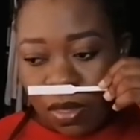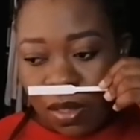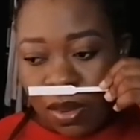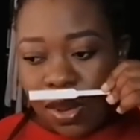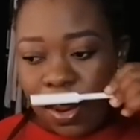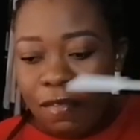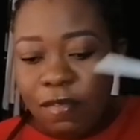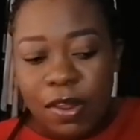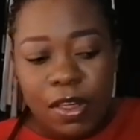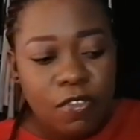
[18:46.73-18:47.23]

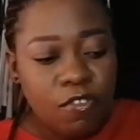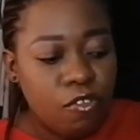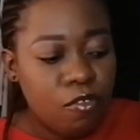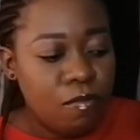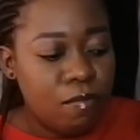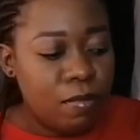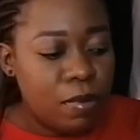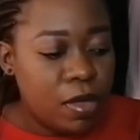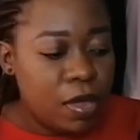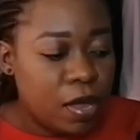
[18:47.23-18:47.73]
Lovely to
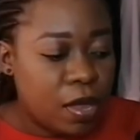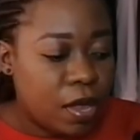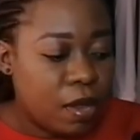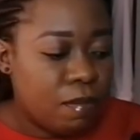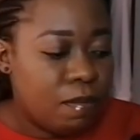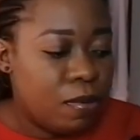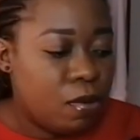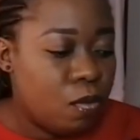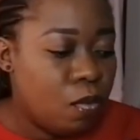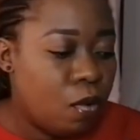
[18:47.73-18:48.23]
me
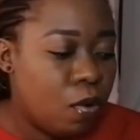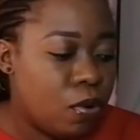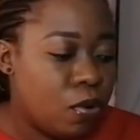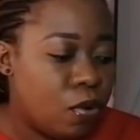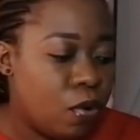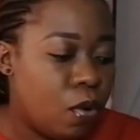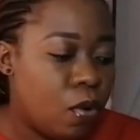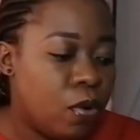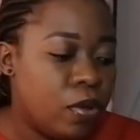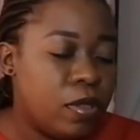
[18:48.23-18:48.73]
can be
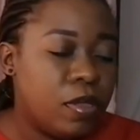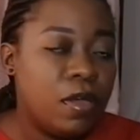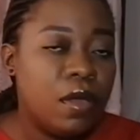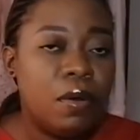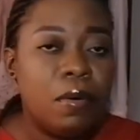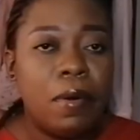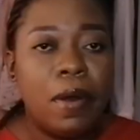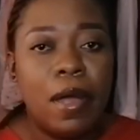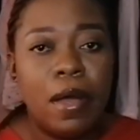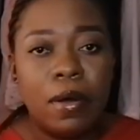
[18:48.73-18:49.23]
worn all
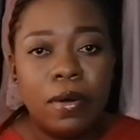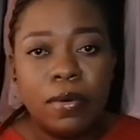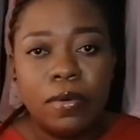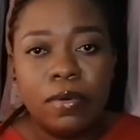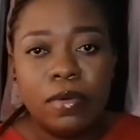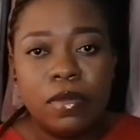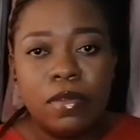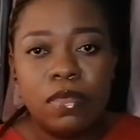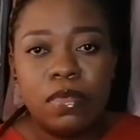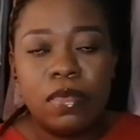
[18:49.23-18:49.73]
year
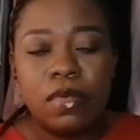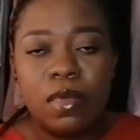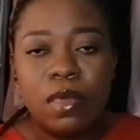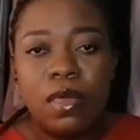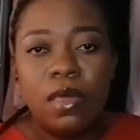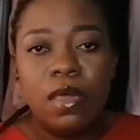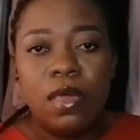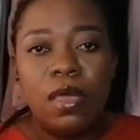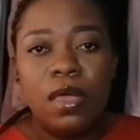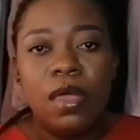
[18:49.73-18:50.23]
round,
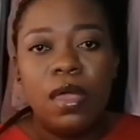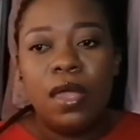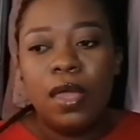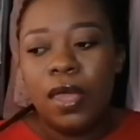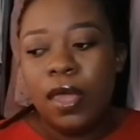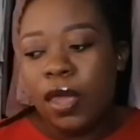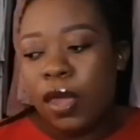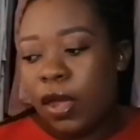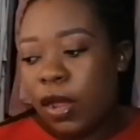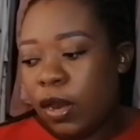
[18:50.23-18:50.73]

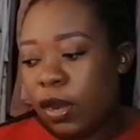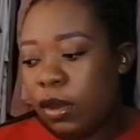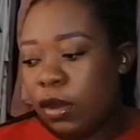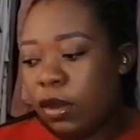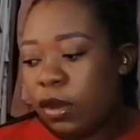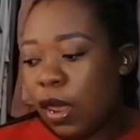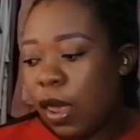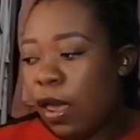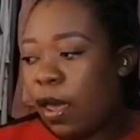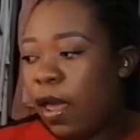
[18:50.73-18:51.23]

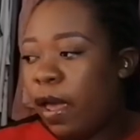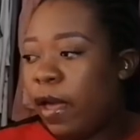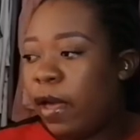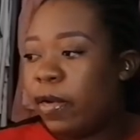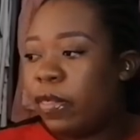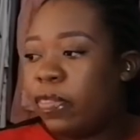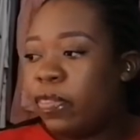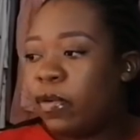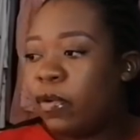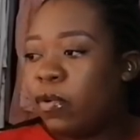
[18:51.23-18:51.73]
and
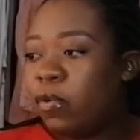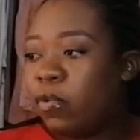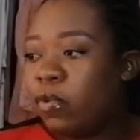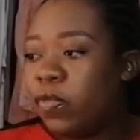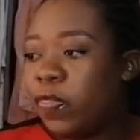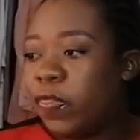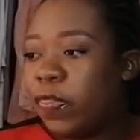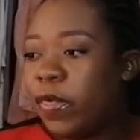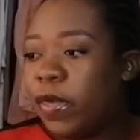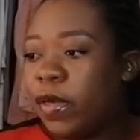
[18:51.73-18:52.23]
the
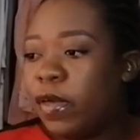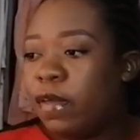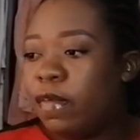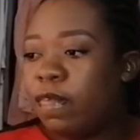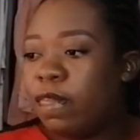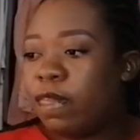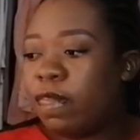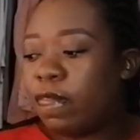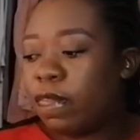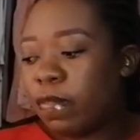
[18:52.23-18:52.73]
good thing
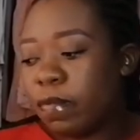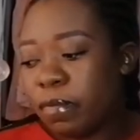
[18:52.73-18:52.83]
is